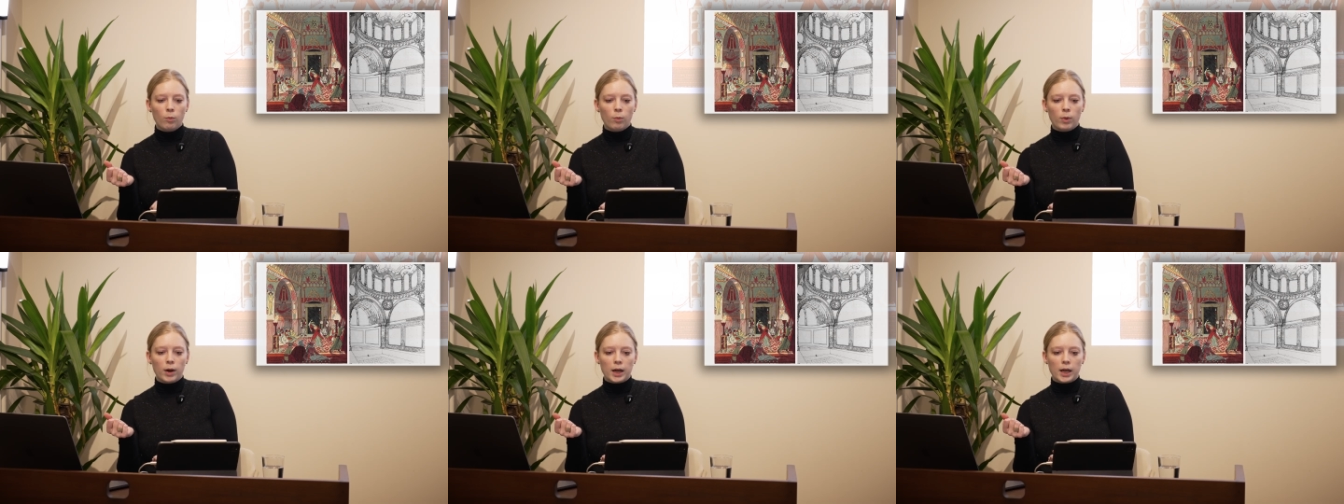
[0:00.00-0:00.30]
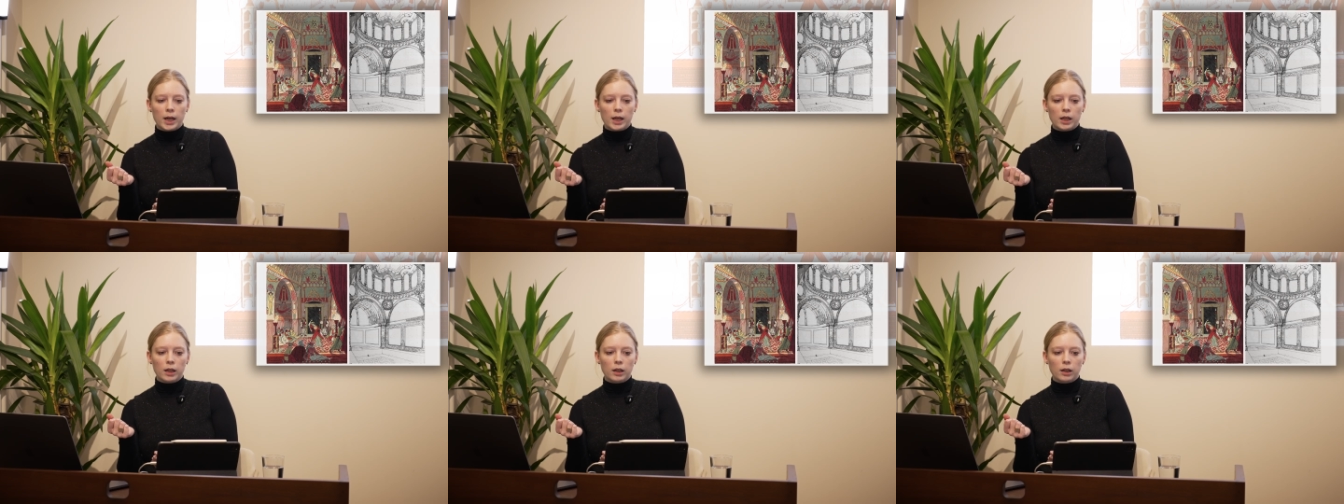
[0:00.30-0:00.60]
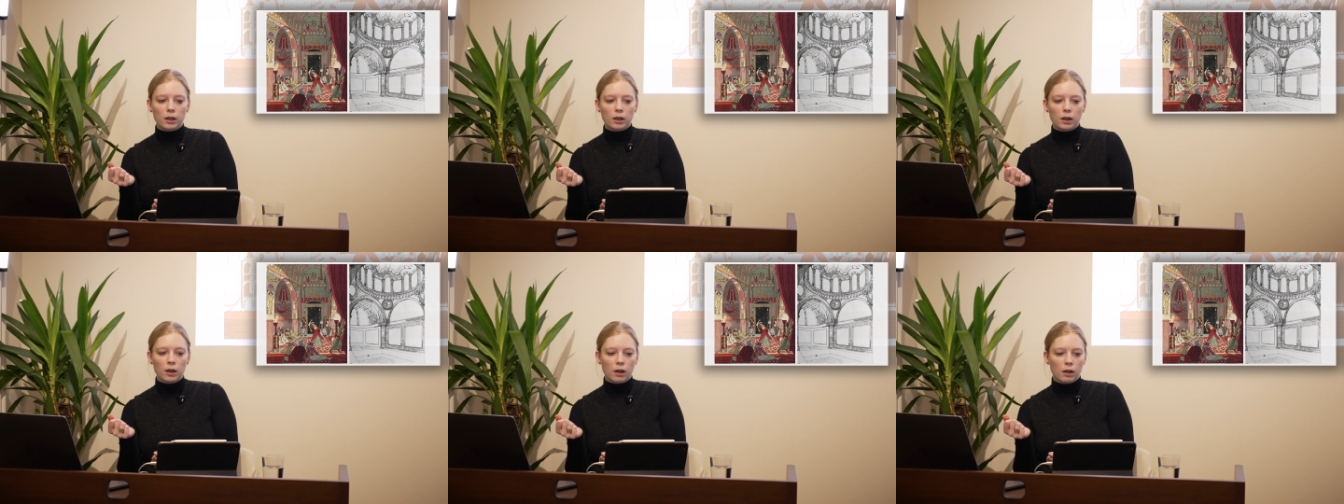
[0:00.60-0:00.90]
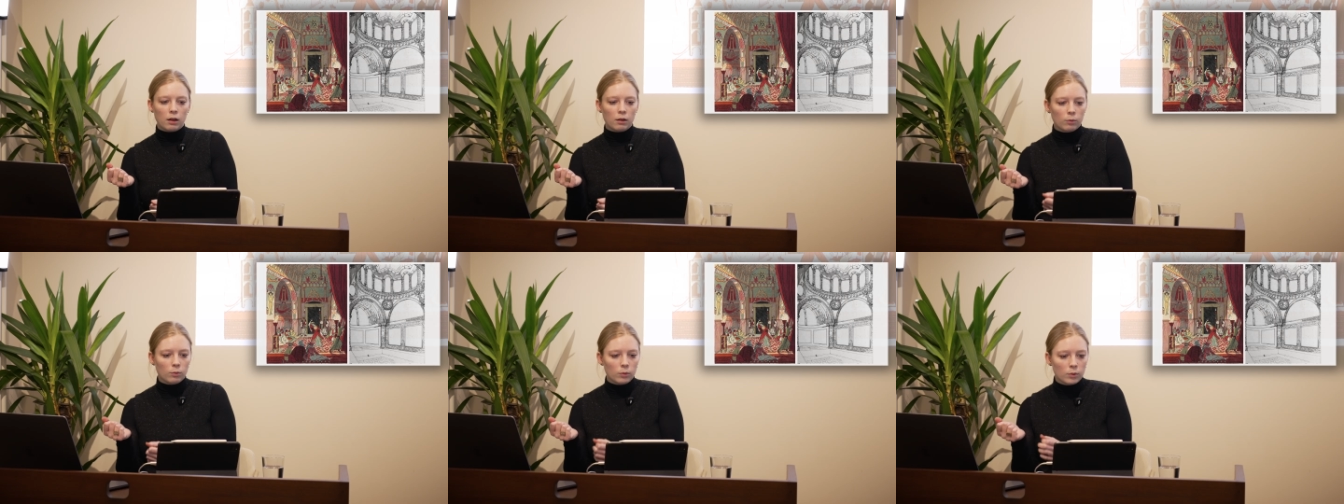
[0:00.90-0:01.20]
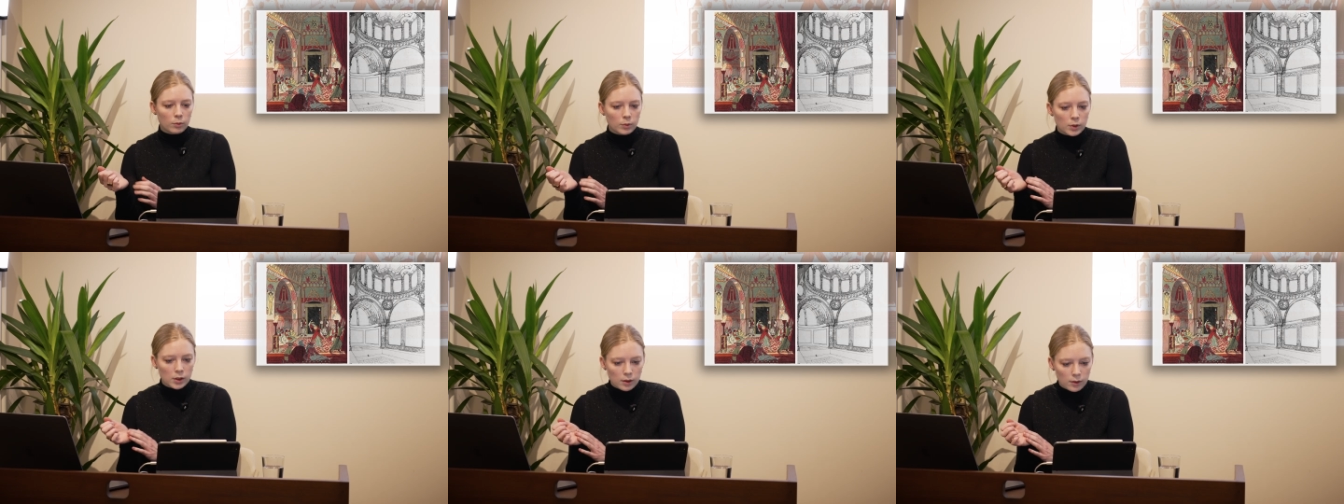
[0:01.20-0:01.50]
by,
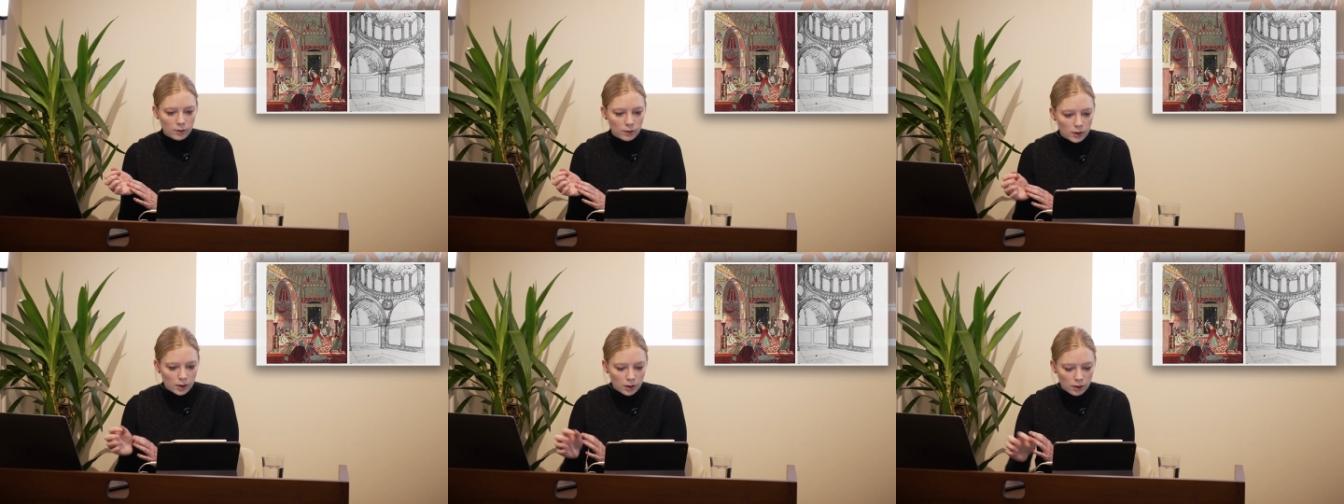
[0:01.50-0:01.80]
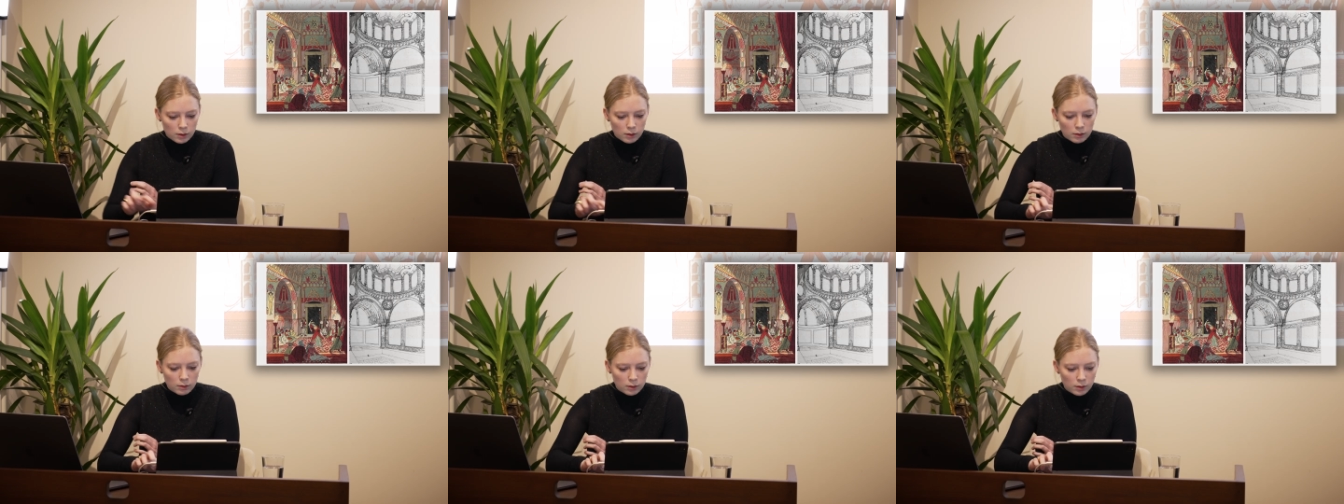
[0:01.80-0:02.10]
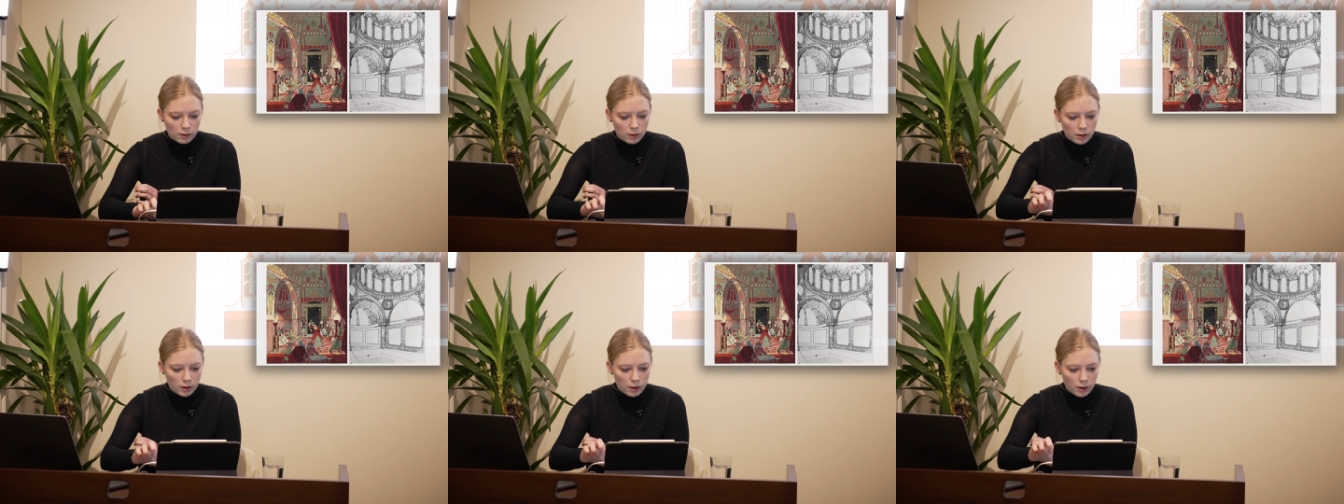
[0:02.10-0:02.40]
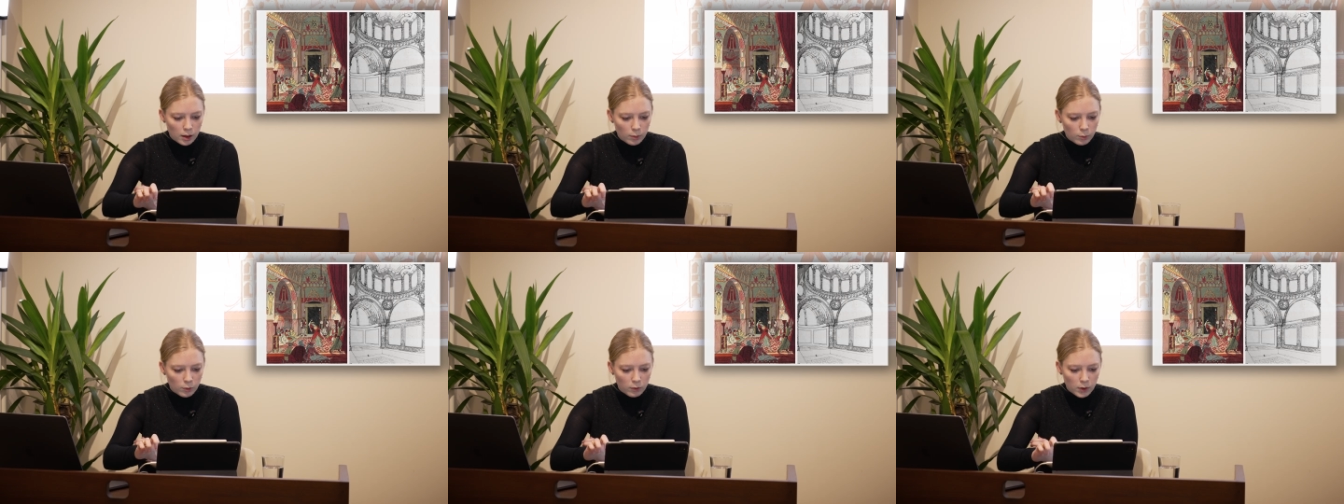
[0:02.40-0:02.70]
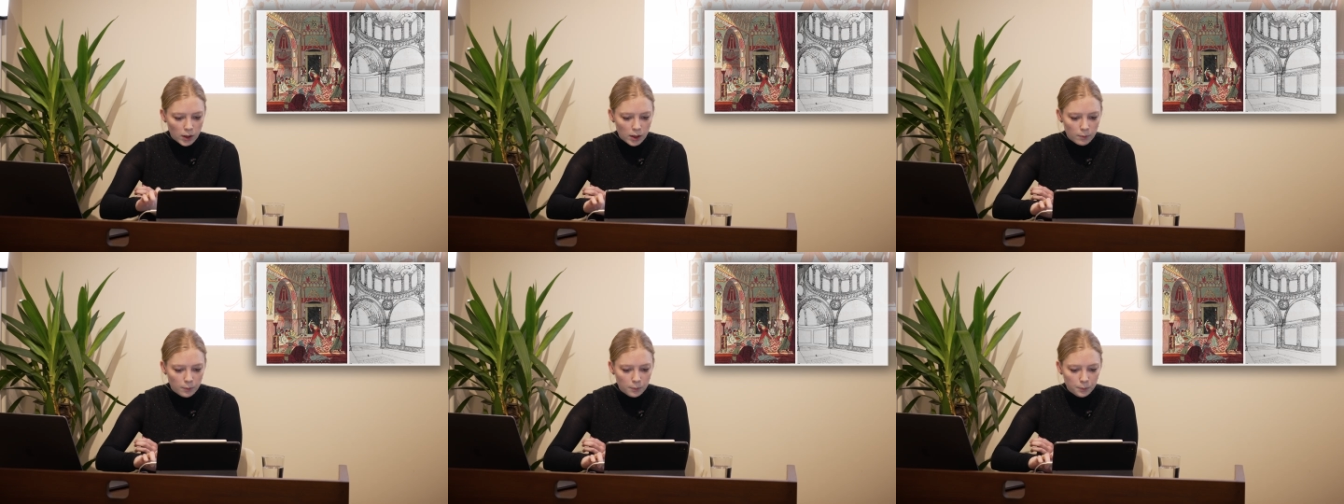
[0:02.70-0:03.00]
let's see the name of
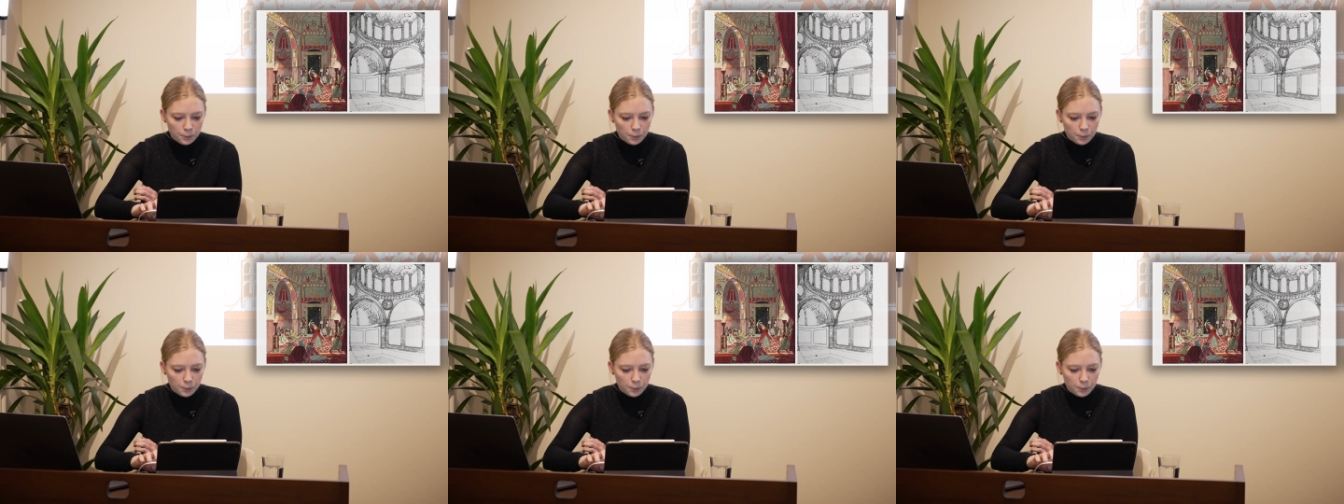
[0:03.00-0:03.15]
it.